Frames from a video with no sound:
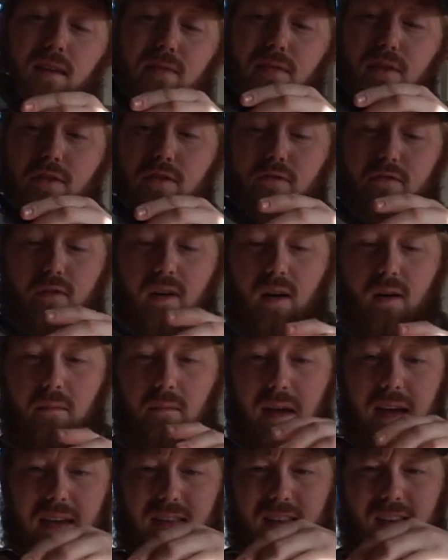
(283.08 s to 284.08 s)
of this drone
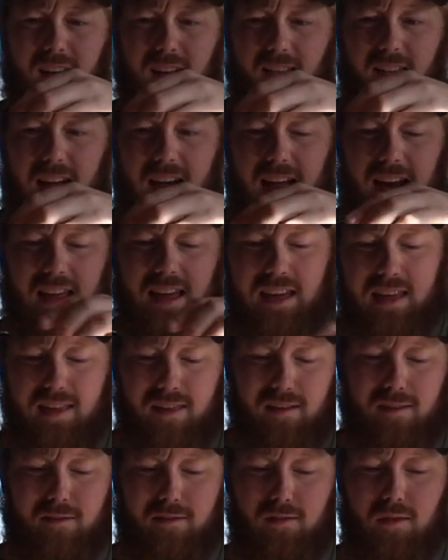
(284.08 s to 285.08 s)
makes it a lot
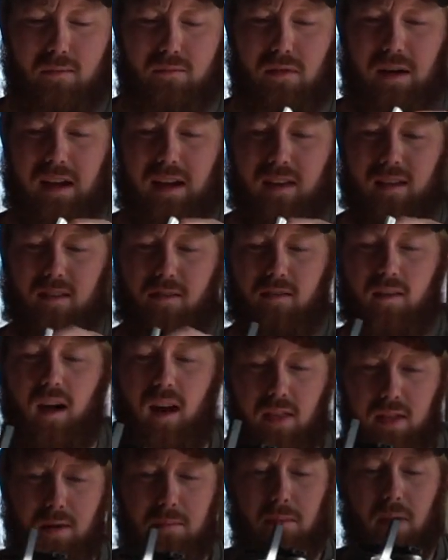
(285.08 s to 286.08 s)
easier to bring it
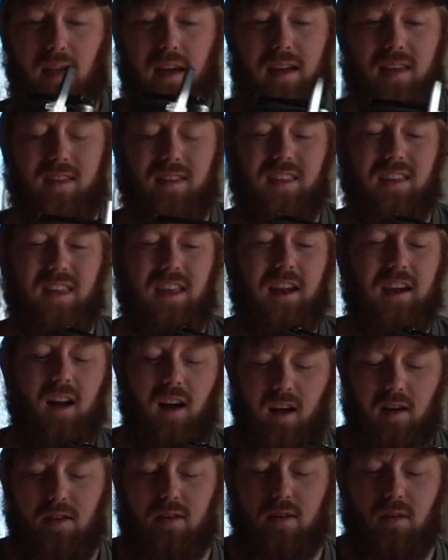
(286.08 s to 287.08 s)
other places, and it
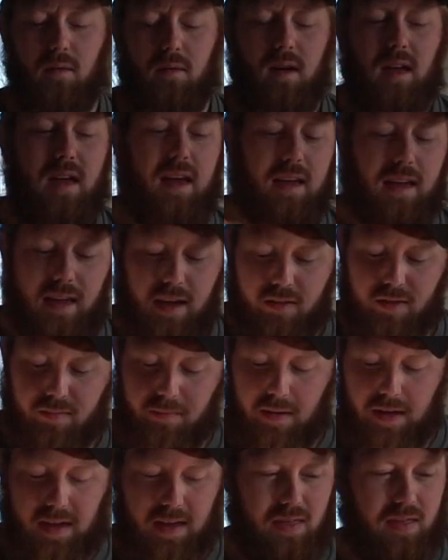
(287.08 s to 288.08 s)
also gives
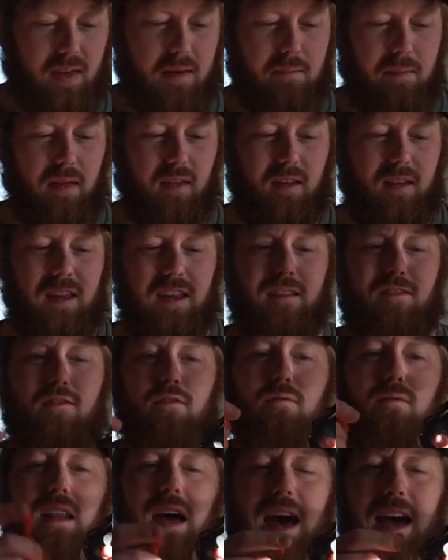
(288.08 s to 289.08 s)
me the ability
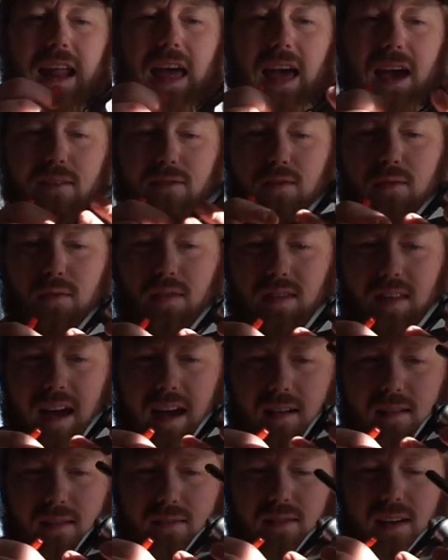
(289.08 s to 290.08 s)
to not have to
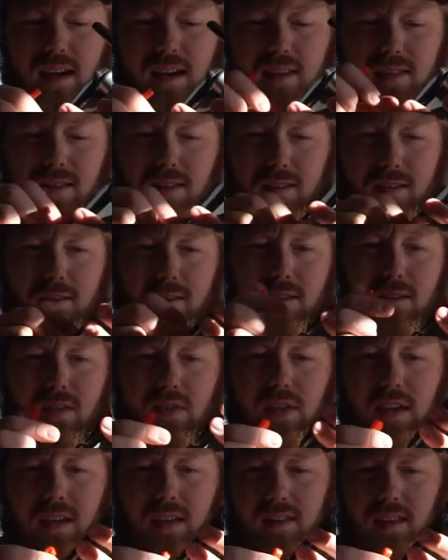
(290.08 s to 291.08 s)
sacrifice certain
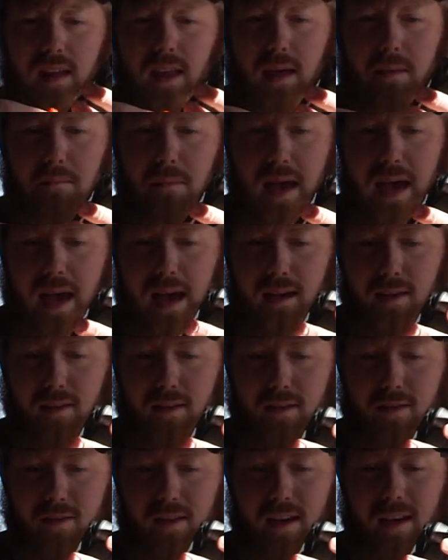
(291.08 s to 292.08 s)
things in a bag,
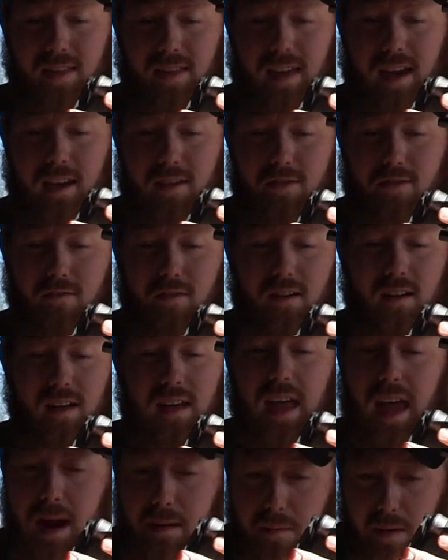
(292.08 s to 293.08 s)
such as extra
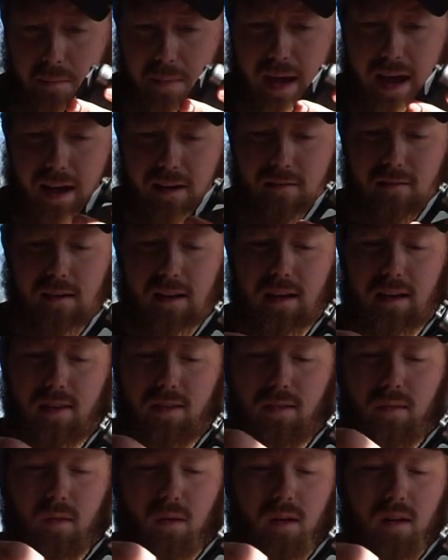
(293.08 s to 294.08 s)
camera
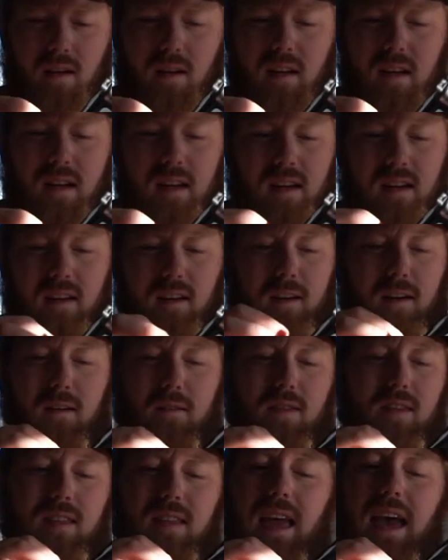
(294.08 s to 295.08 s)
batteries or, you know,
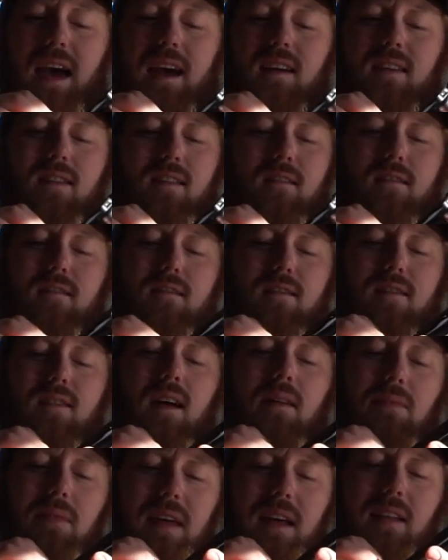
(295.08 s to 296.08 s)
snacks or
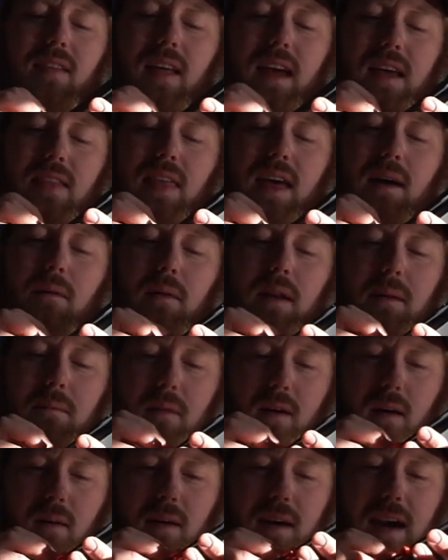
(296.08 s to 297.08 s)
something like that when I'm
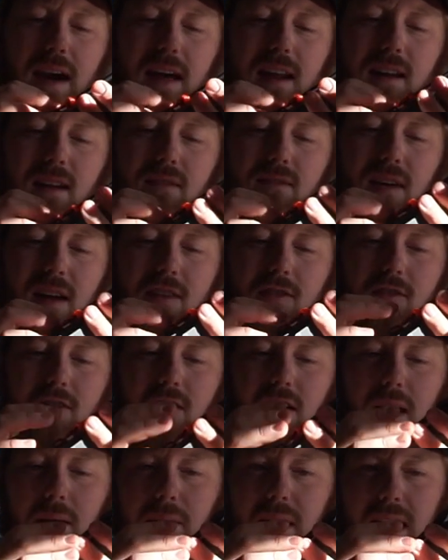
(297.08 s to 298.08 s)
going on an adventure
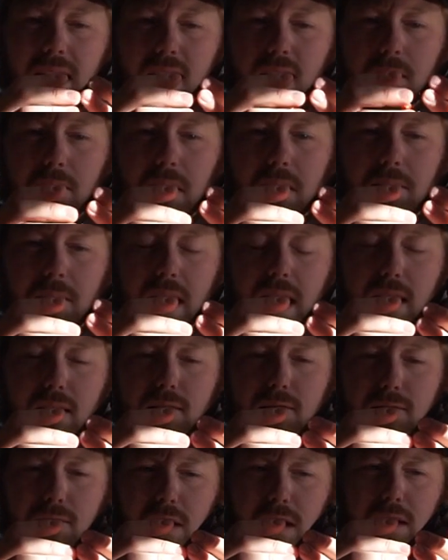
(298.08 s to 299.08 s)
and I'm not going to be back
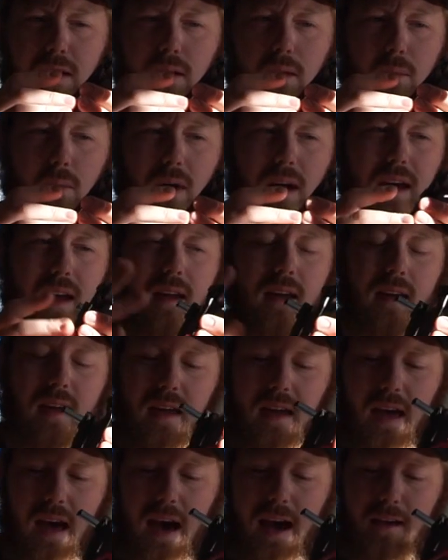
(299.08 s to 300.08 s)
right away.
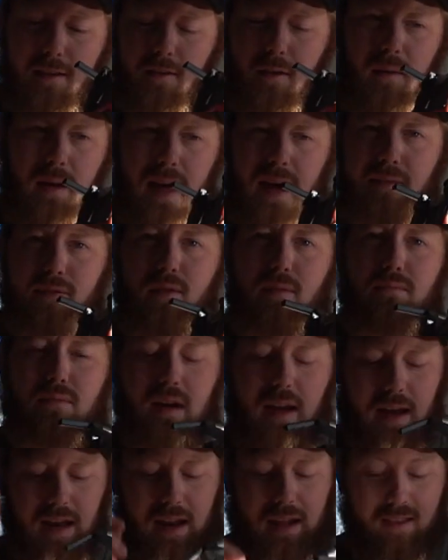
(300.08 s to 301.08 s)
I don't have to
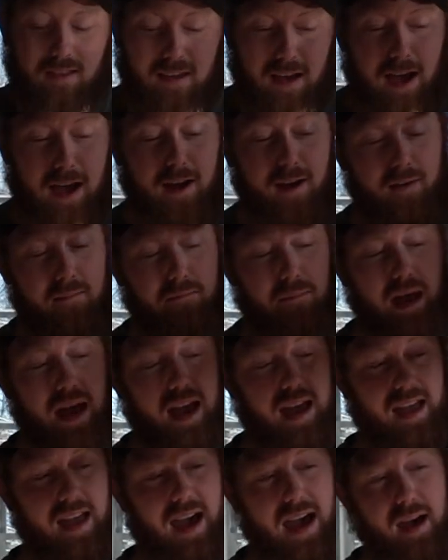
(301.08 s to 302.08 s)
bring an entire
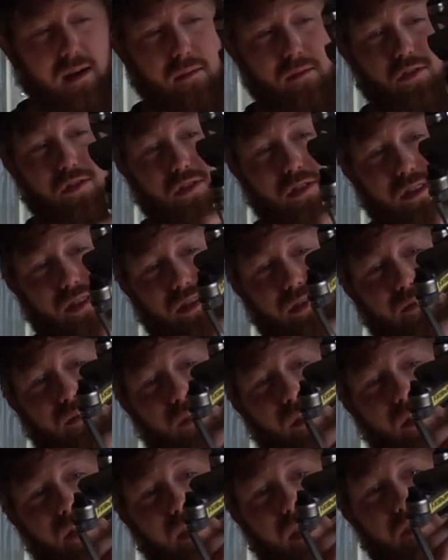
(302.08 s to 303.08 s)
bag out just
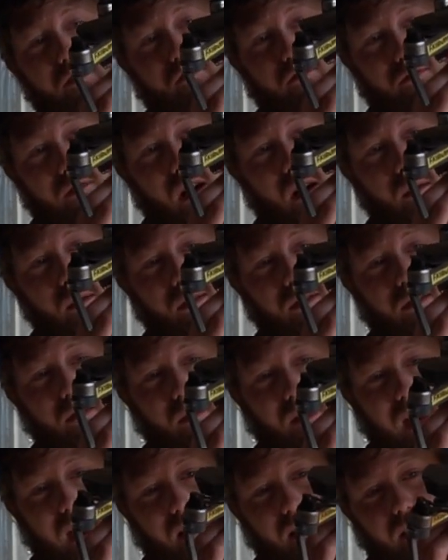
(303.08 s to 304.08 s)
for the drone, to
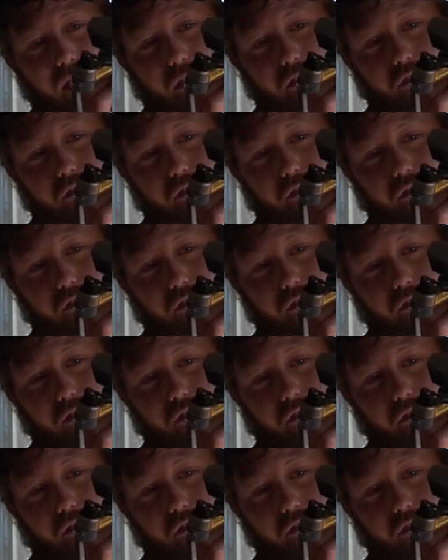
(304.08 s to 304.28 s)
carry